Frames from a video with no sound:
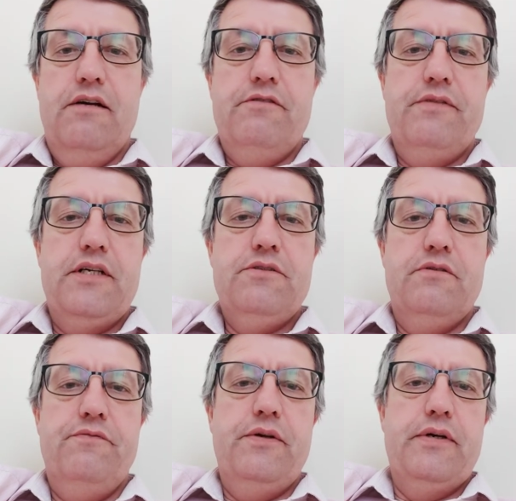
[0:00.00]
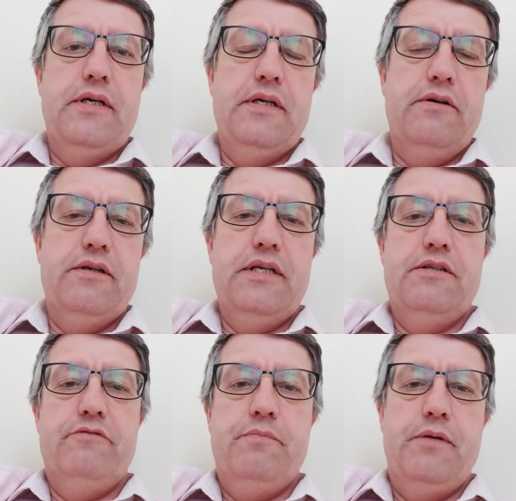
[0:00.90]
after that sort of viewing and going
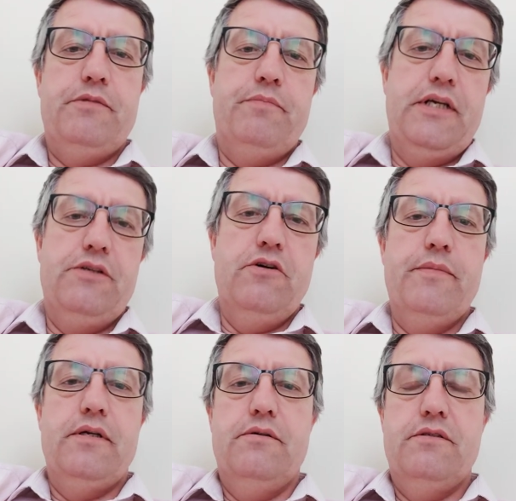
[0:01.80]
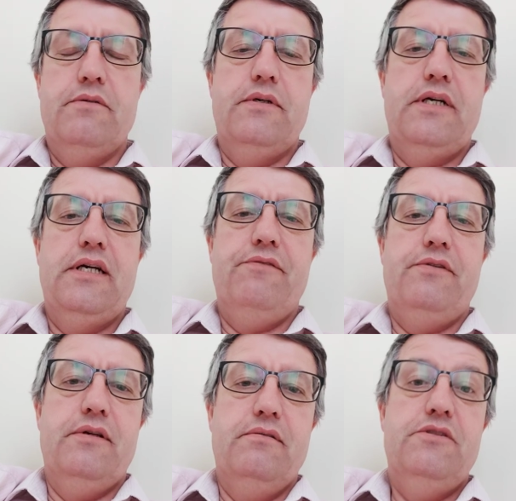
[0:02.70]
down to the pub to play dominoes or what have
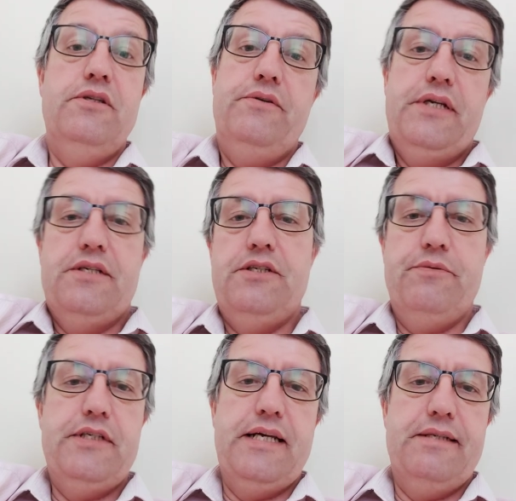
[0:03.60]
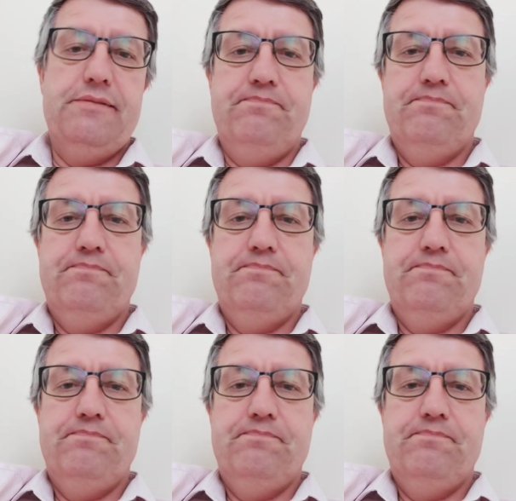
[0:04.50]
you, 2 years and you were dead.